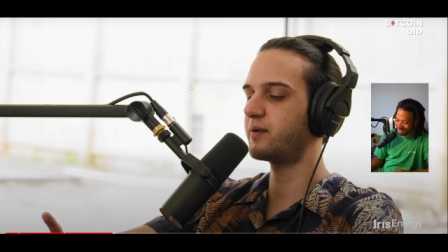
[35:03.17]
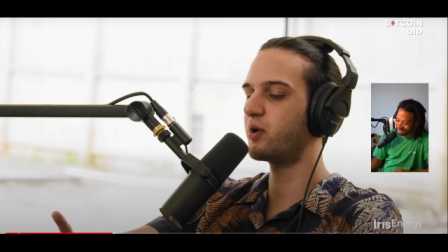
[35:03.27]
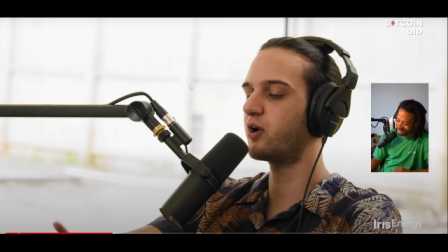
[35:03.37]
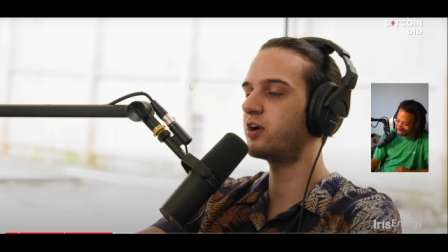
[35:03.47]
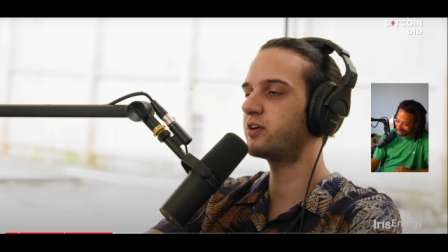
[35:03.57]

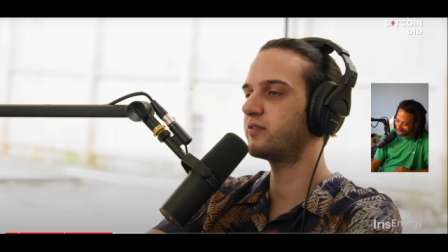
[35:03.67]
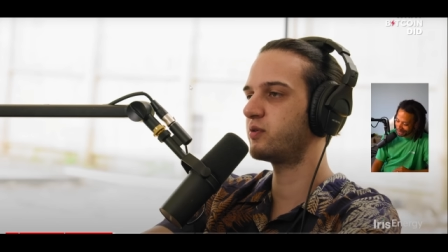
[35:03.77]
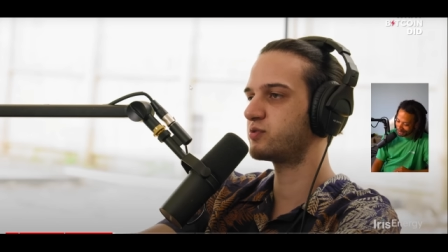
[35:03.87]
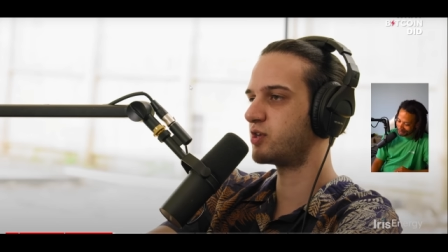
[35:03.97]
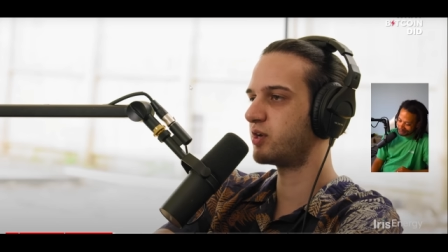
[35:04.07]
part of
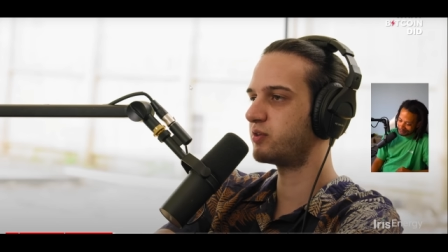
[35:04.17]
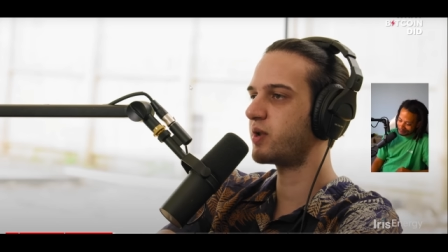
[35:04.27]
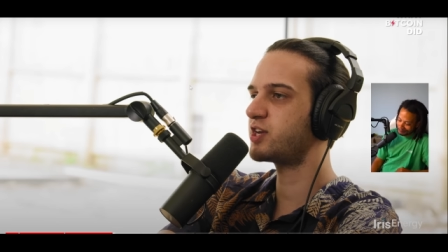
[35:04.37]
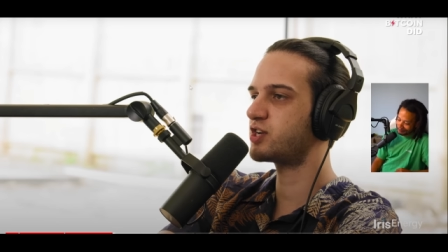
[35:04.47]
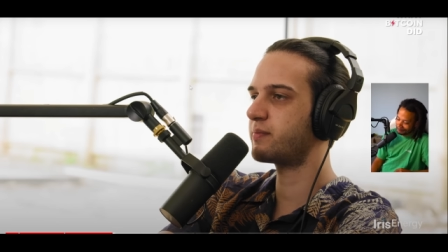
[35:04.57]
those
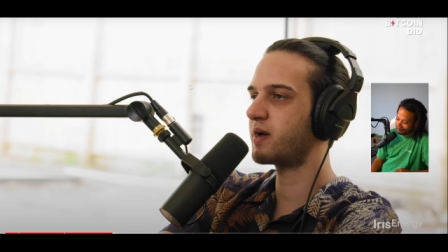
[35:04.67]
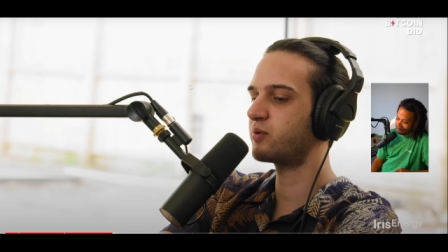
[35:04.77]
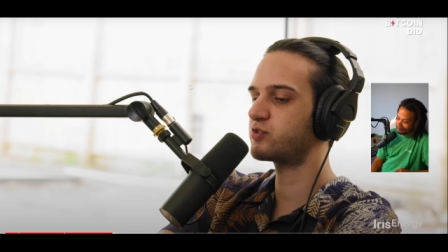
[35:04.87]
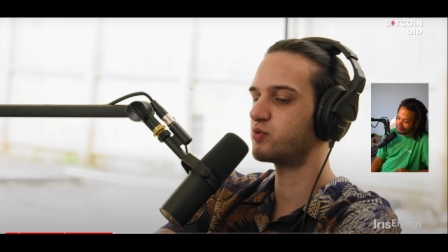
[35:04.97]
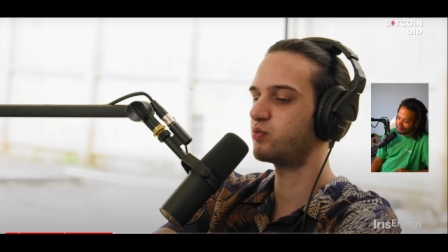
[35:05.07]
donation
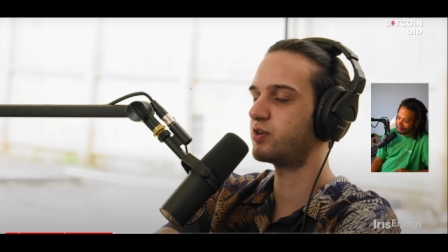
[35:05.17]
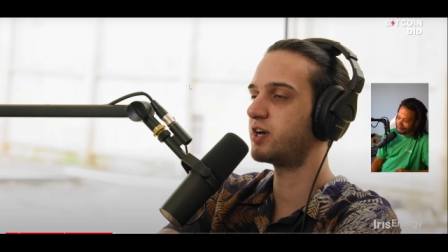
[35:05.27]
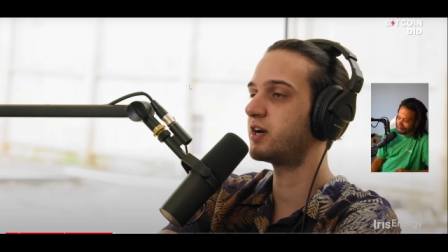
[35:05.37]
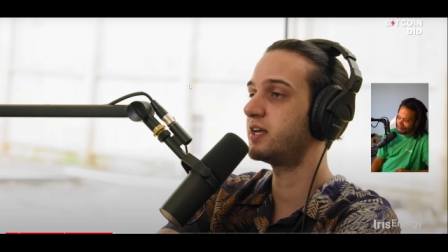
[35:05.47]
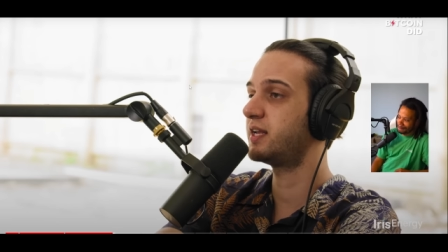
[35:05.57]
amounts were
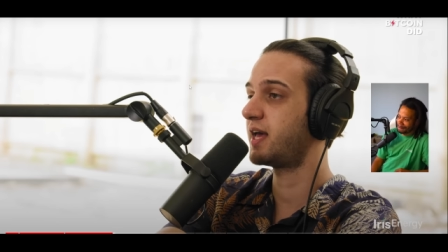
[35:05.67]
done in